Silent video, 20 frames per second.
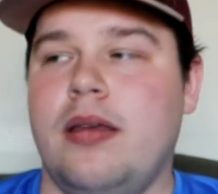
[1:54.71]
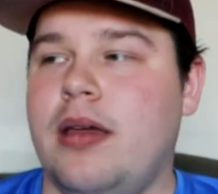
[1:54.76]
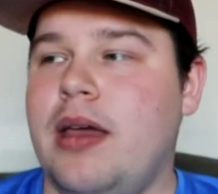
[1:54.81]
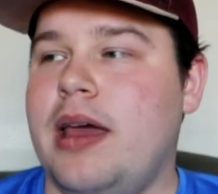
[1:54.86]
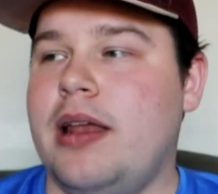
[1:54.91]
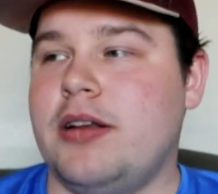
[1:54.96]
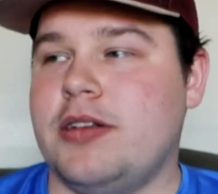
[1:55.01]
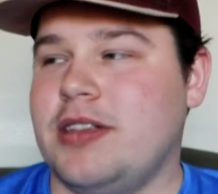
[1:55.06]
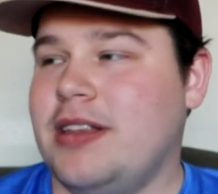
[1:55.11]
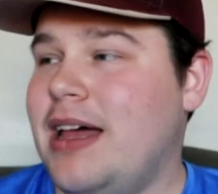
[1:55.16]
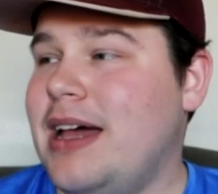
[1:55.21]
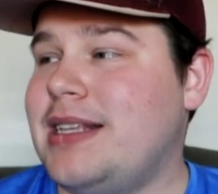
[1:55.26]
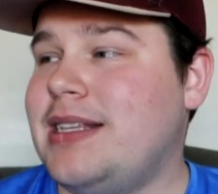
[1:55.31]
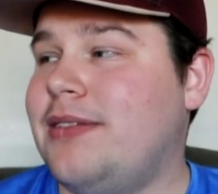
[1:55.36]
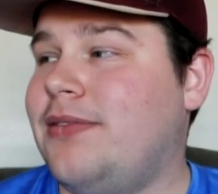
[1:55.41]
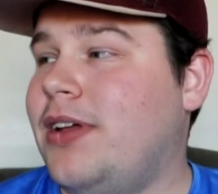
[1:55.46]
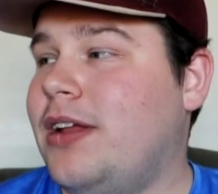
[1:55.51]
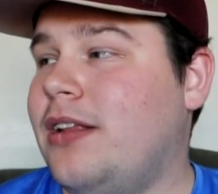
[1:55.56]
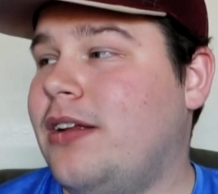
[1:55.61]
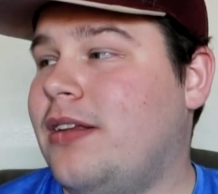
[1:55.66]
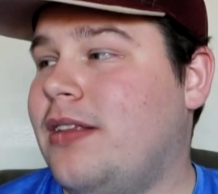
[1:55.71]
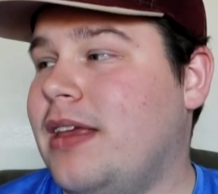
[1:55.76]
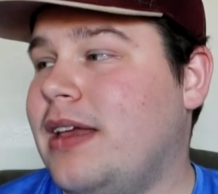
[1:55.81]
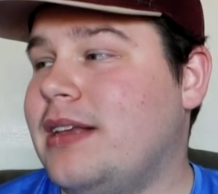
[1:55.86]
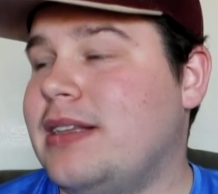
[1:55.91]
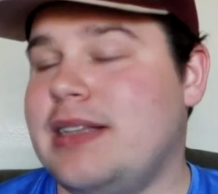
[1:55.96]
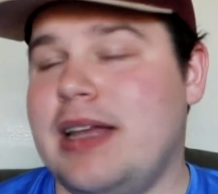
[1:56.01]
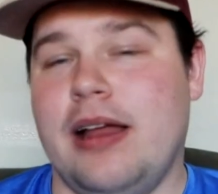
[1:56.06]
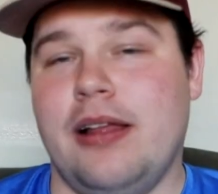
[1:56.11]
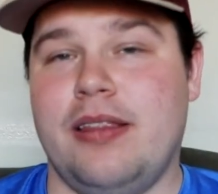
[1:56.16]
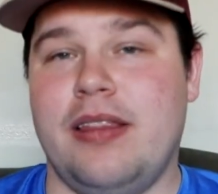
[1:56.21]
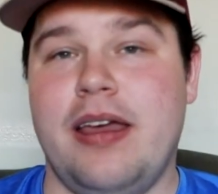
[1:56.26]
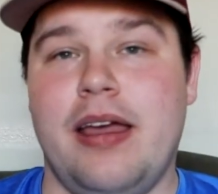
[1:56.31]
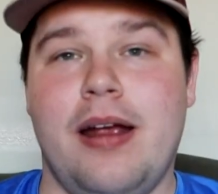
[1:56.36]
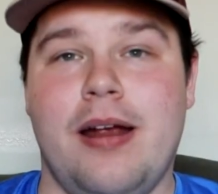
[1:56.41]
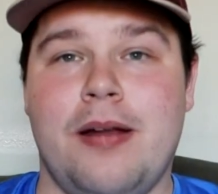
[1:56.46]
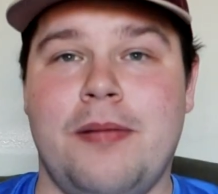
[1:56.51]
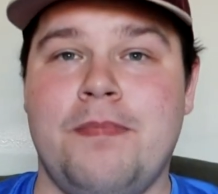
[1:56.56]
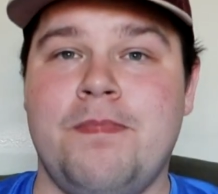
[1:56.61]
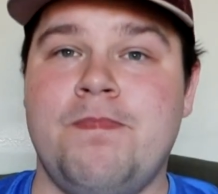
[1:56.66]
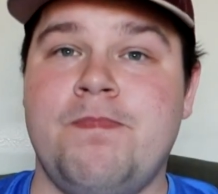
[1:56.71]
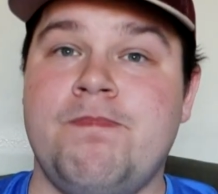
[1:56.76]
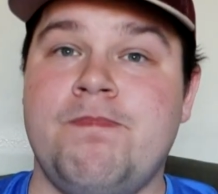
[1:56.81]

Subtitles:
And there's lots of other things out there